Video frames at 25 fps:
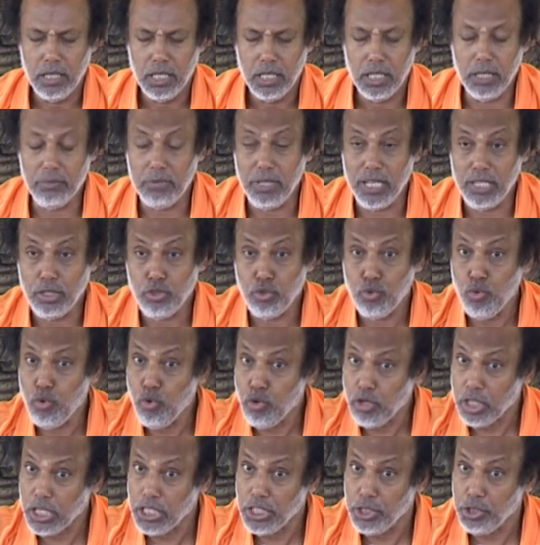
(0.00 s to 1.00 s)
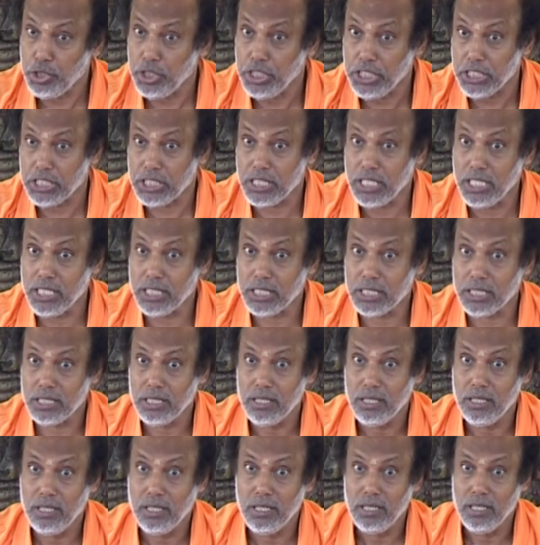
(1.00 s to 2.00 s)
if there is no consciousness,
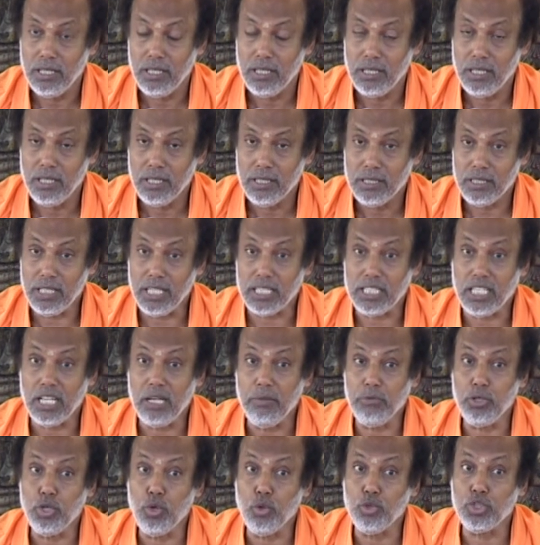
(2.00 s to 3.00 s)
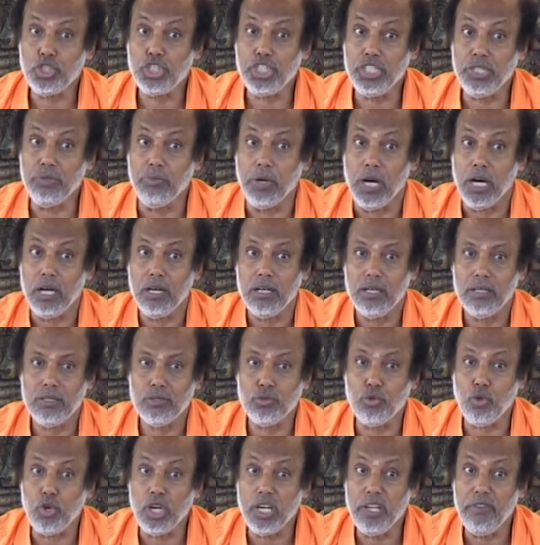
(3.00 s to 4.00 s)
there shall be no jiva,
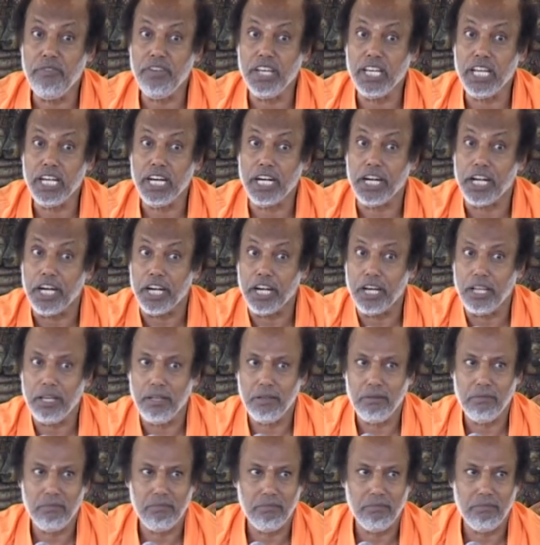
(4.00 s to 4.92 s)
no living entity.